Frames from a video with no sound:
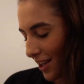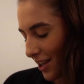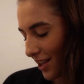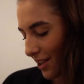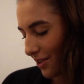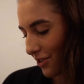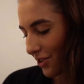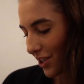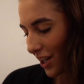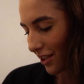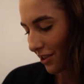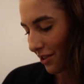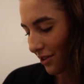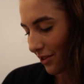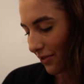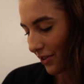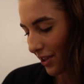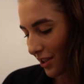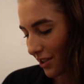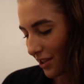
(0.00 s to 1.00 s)
It was
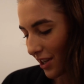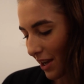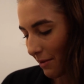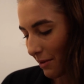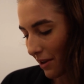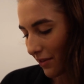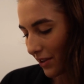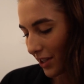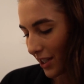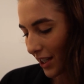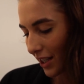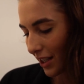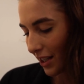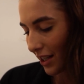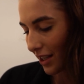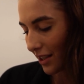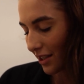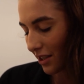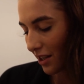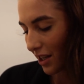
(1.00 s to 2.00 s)
Jackson's first time having needling
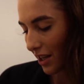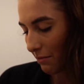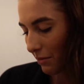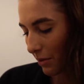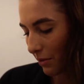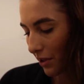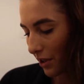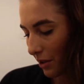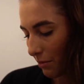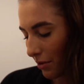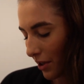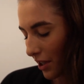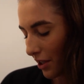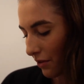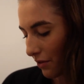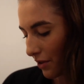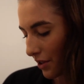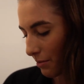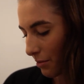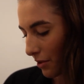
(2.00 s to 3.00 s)
last time, but we got a pretty
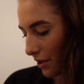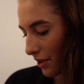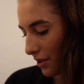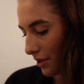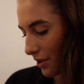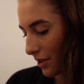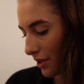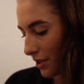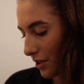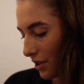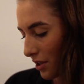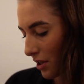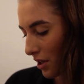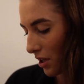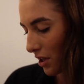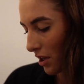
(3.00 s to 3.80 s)
good response